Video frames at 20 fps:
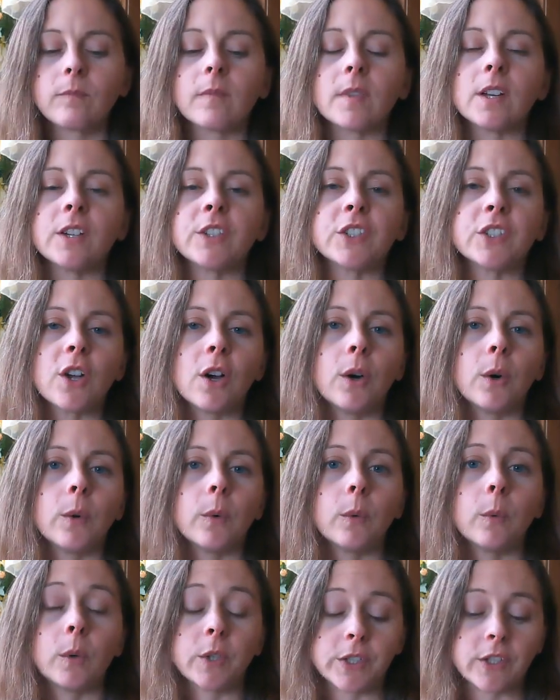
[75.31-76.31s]
So
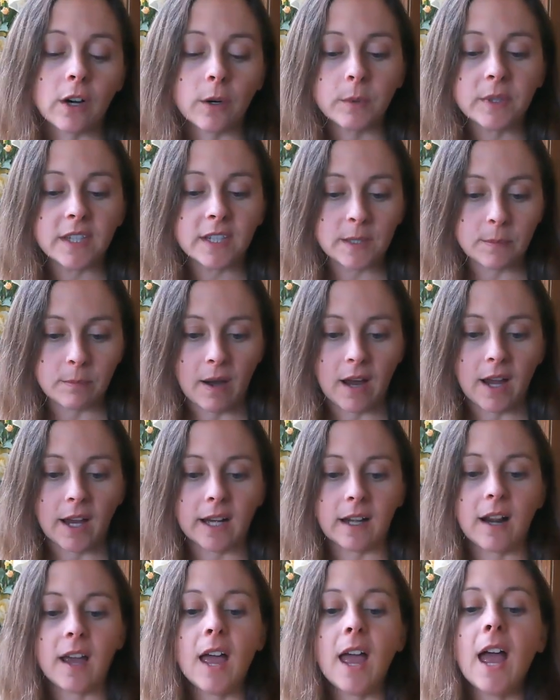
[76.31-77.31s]
we'll start with the
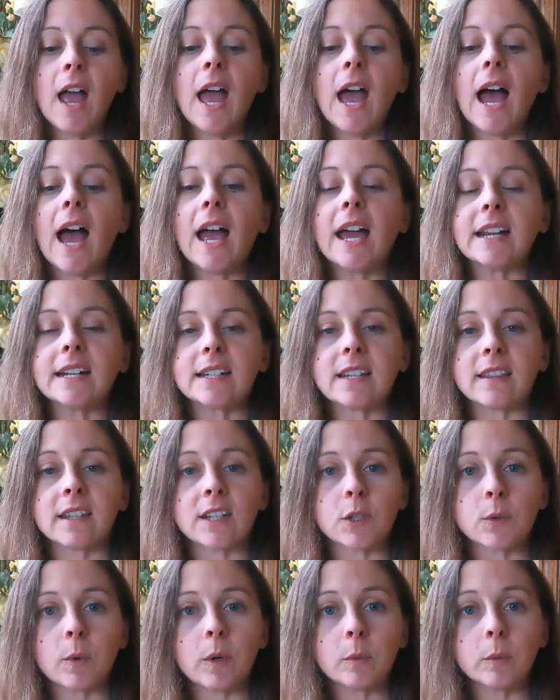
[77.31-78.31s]
spine, and
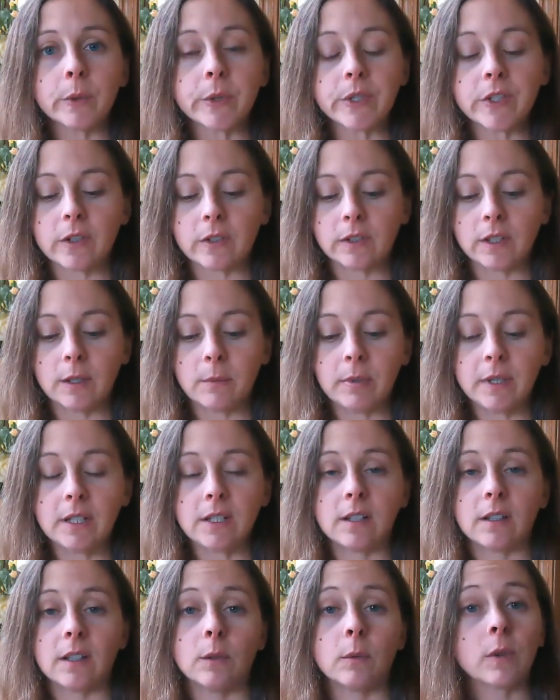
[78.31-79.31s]
this one will certainly be
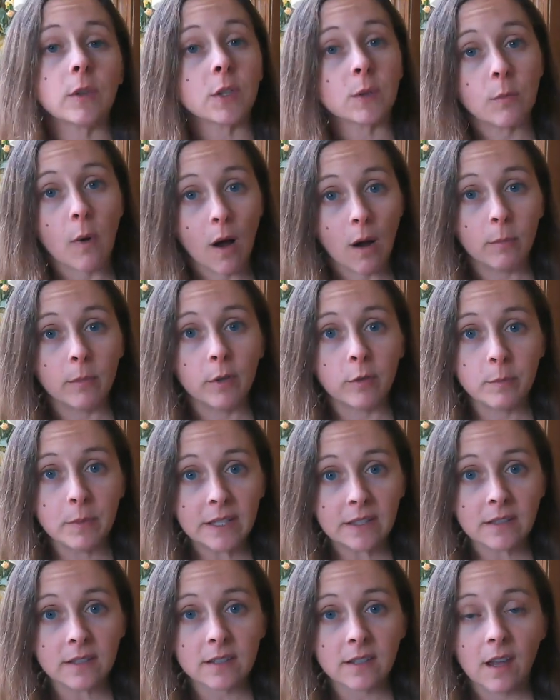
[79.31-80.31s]
dealing with small
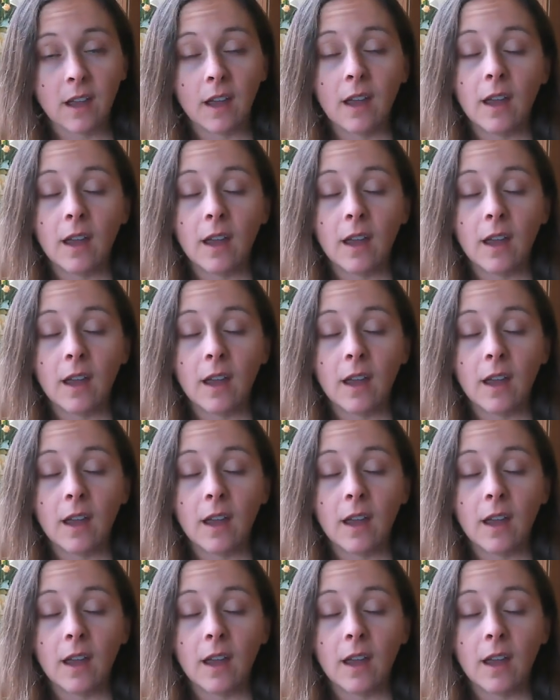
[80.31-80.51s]
movements.